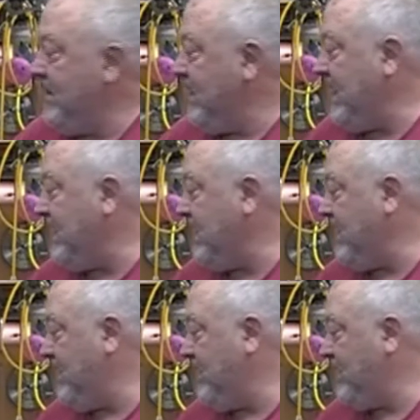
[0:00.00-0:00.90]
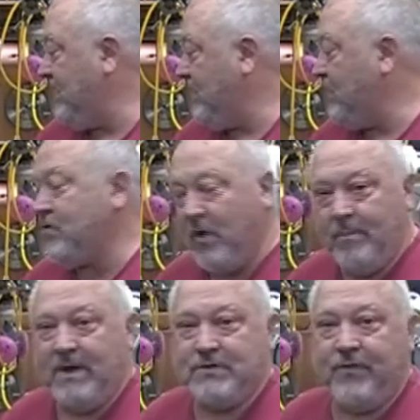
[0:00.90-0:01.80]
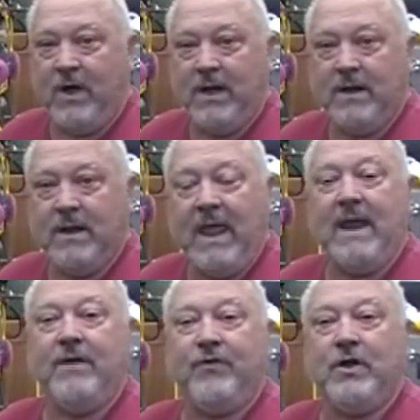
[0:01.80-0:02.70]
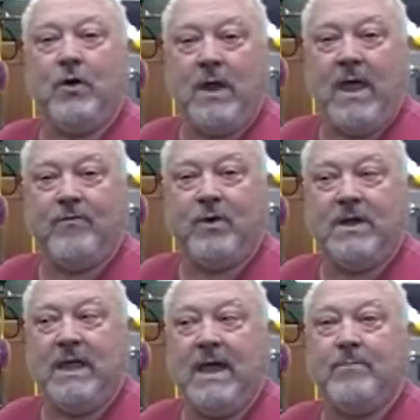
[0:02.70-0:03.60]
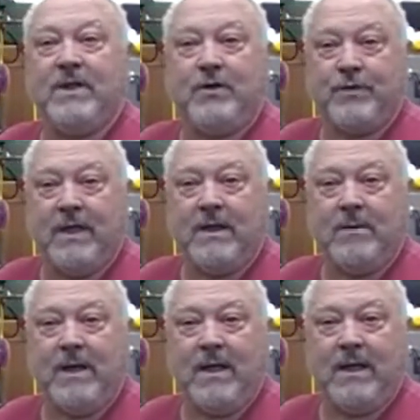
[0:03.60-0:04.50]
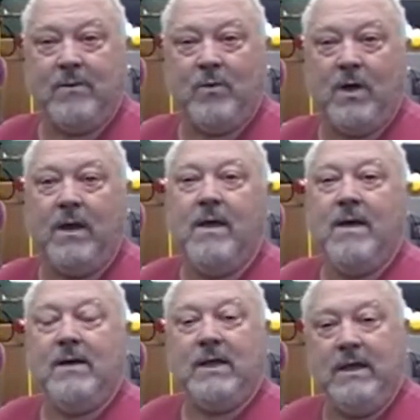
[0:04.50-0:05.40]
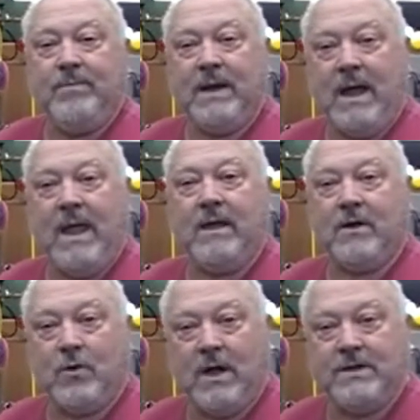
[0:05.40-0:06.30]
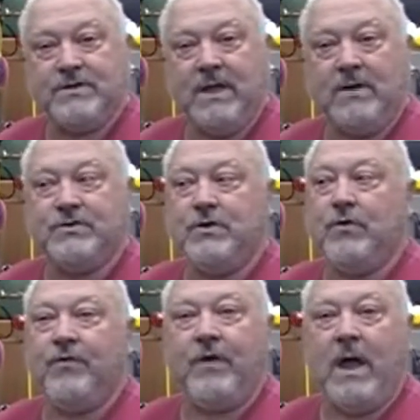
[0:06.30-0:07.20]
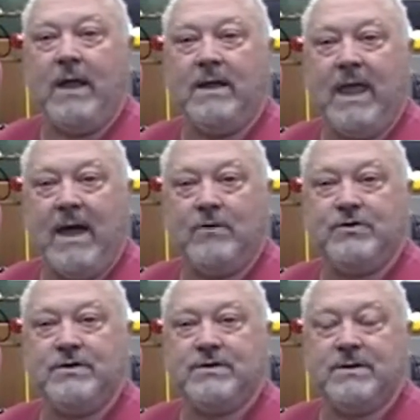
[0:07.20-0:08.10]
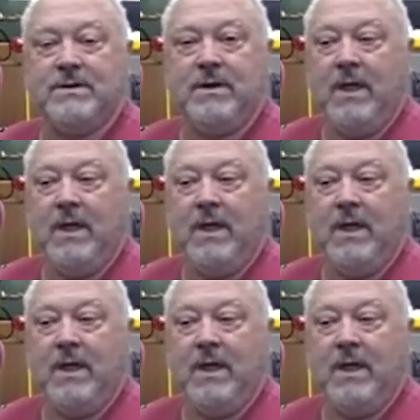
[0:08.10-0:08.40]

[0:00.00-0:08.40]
It is so much fun. And if you don't have one yet, but you're thinking about getting one, keep an eye at garage sales. You'll find gouges and